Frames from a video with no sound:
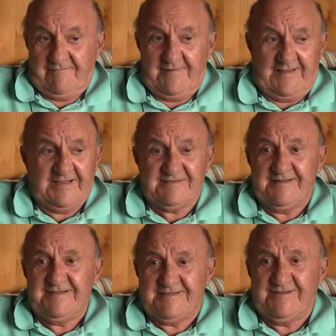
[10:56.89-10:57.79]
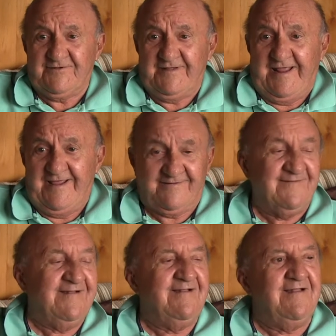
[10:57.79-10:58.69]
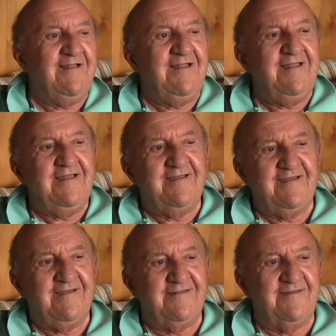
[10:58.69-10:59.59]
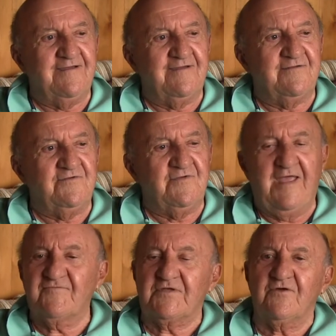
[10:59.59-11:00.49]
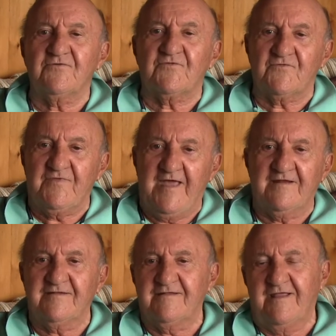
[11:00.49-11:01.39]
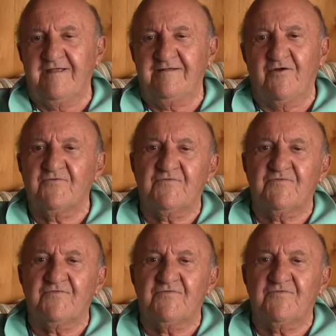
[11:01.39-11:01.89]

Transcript: I guess it is still today. And uh, you have to go through that and, and go